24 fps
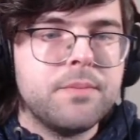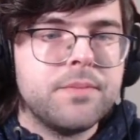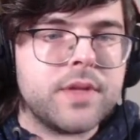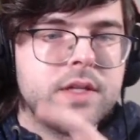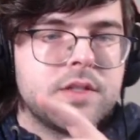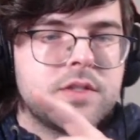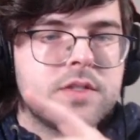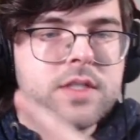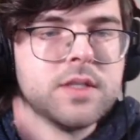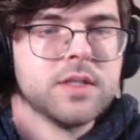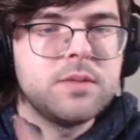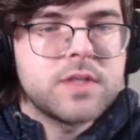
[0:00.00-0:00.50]

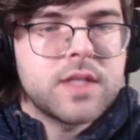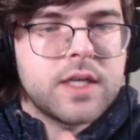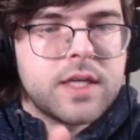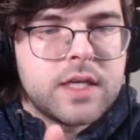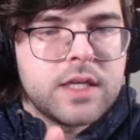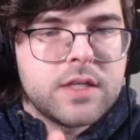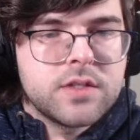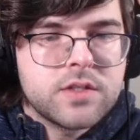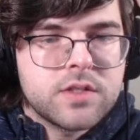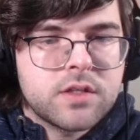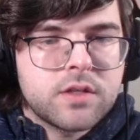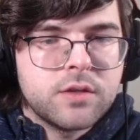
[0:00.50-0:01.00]
It seems like
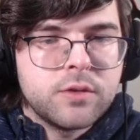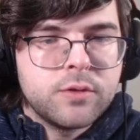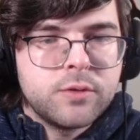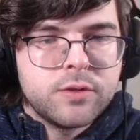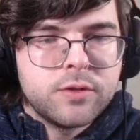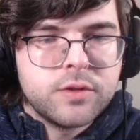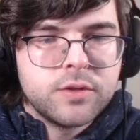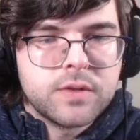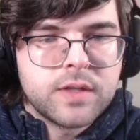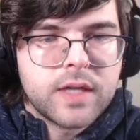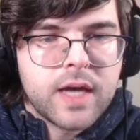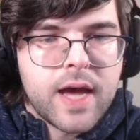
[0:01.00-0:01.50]
he's a
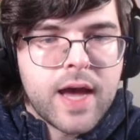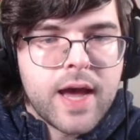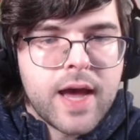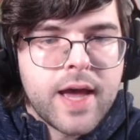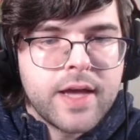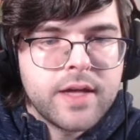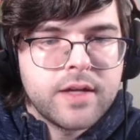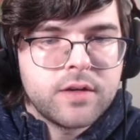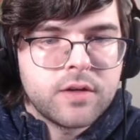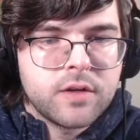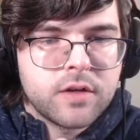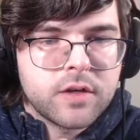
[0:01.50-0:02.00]
Cthulhu
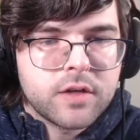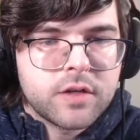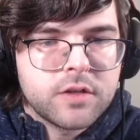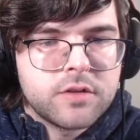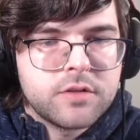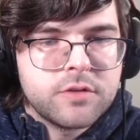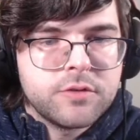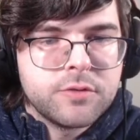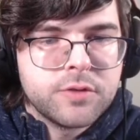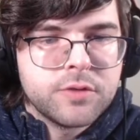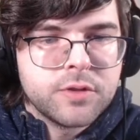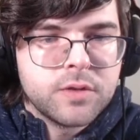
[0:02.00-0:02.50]
guy or
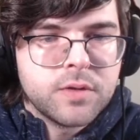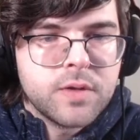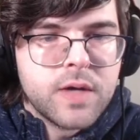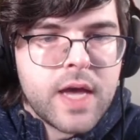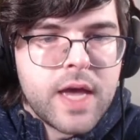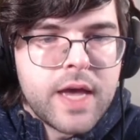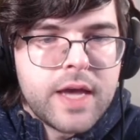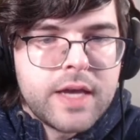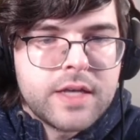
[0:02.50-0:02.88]
Cthulhu.